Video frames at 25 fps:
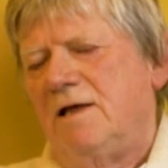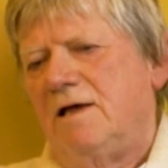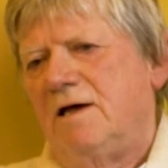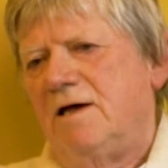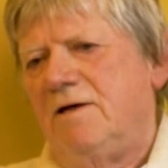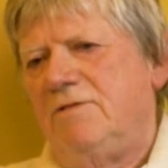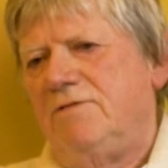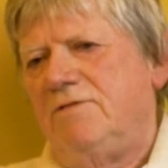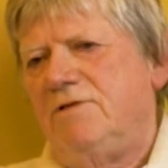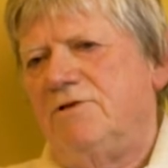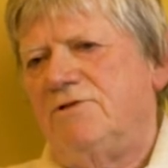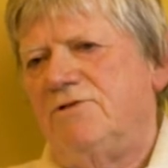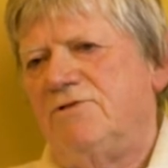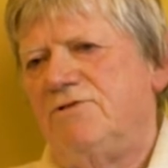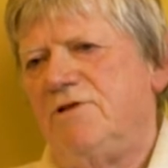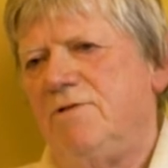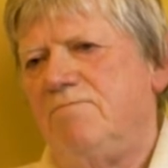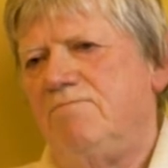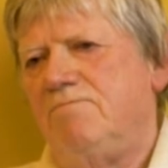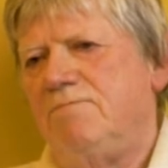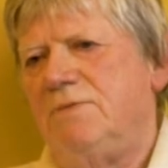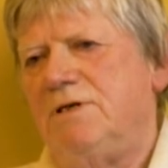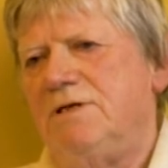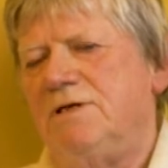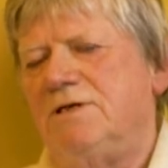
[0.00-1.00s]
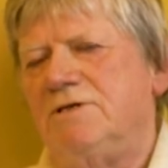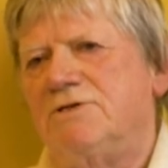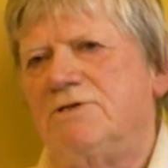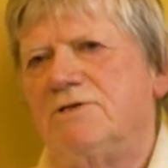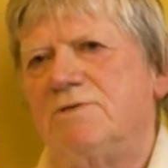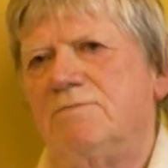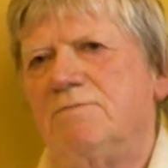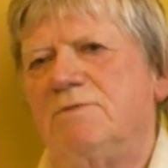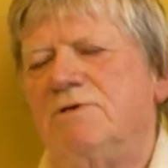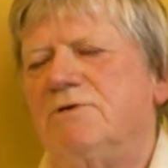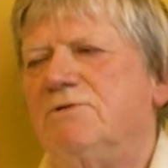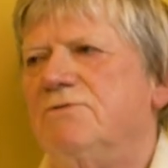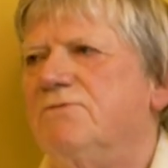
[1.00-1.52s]
and the
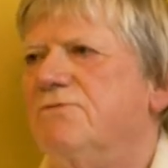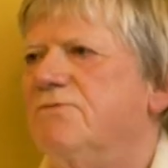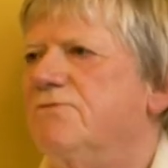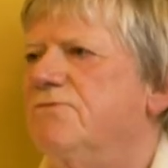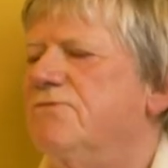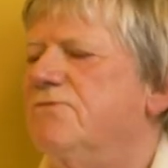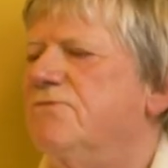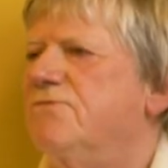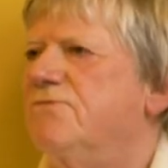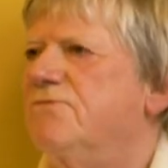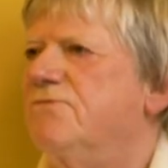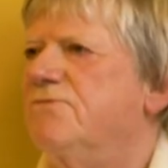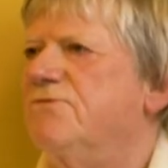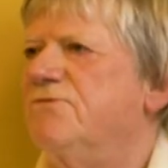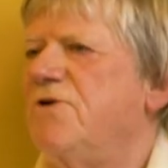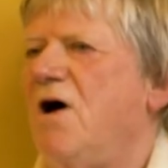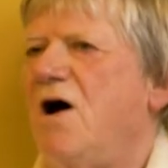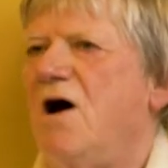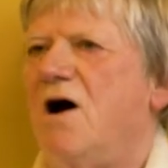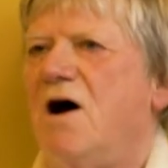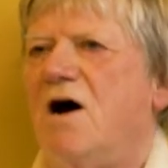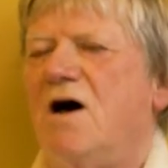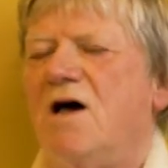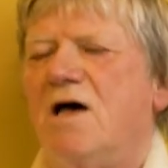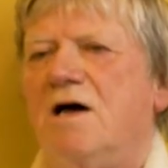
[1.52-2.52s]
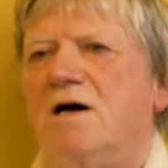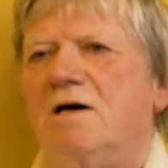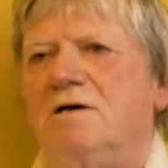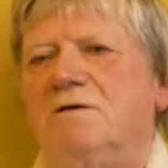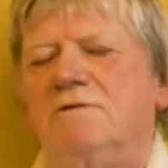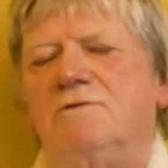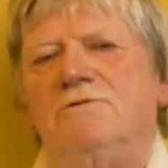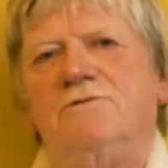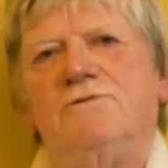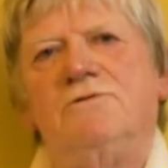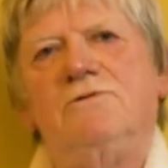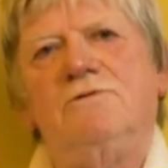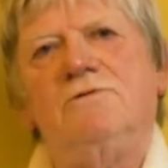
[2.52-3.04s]
symbolism of fire
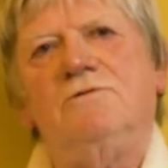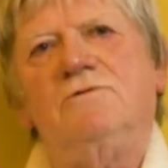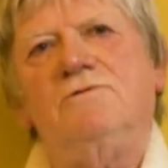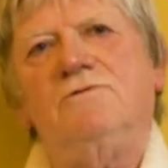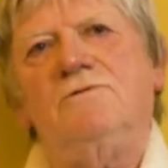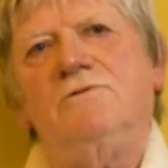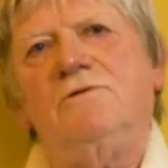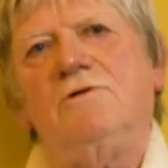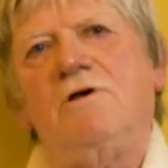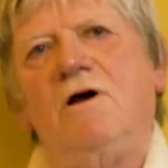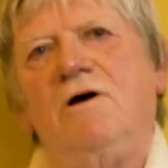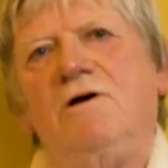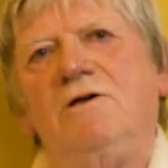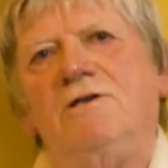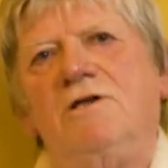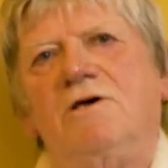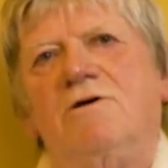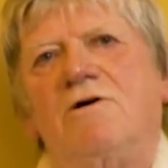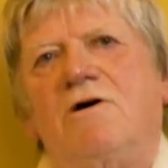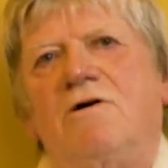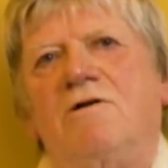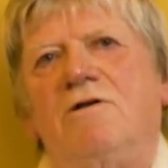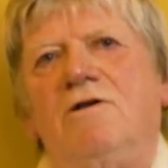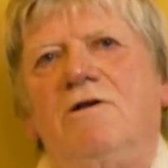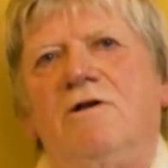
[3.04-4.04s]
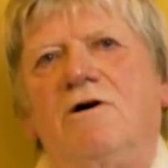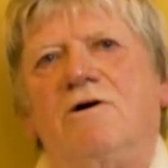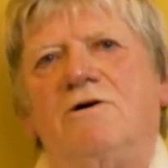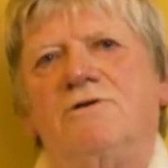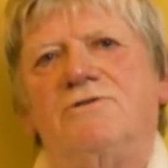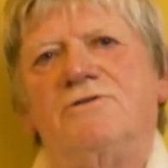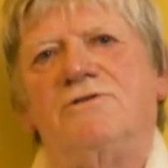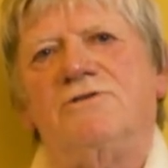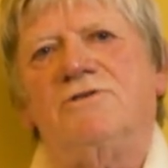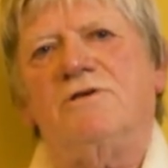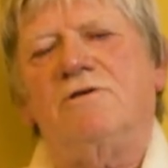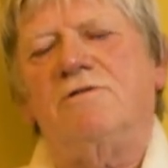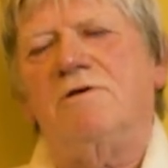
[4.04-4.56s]
kind of got
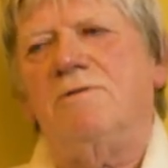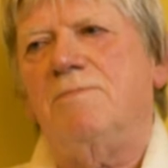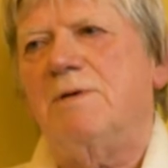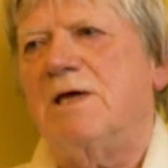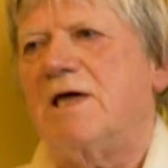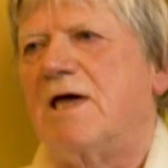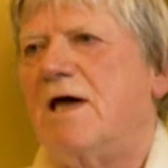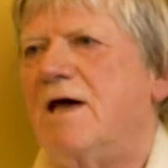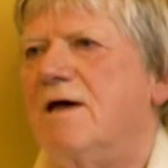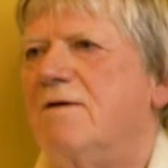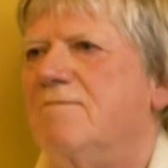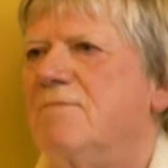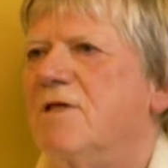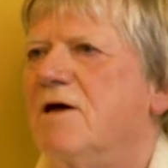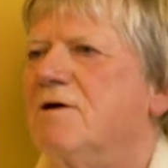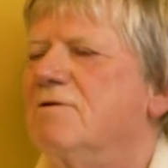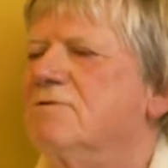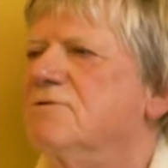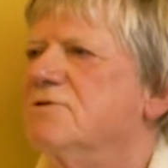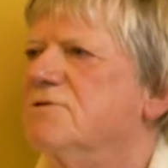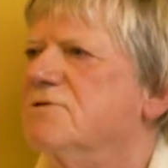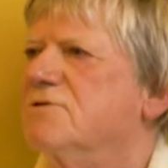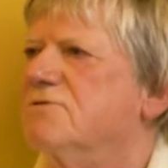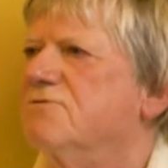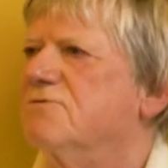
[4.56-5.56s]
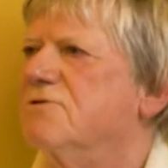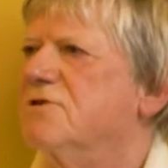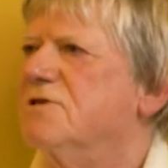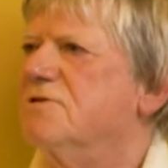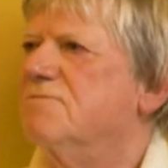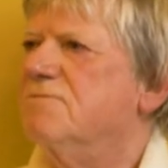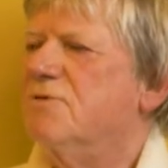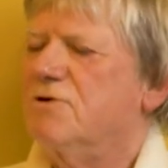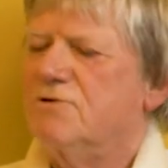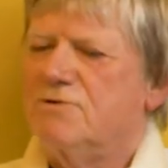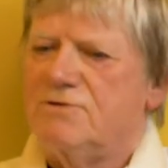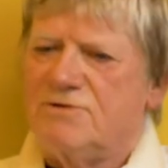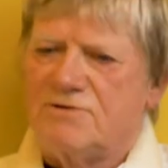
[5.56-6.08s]
lost, so they became known as the 3
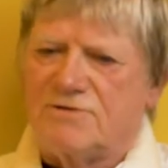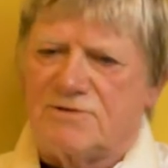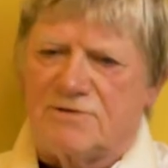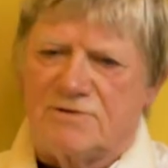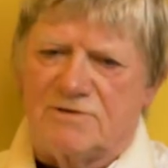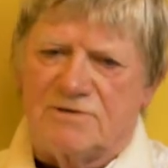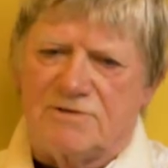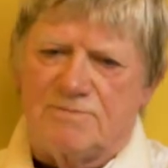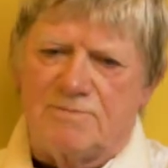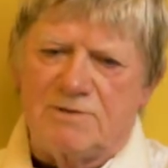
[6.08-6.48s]
poisons.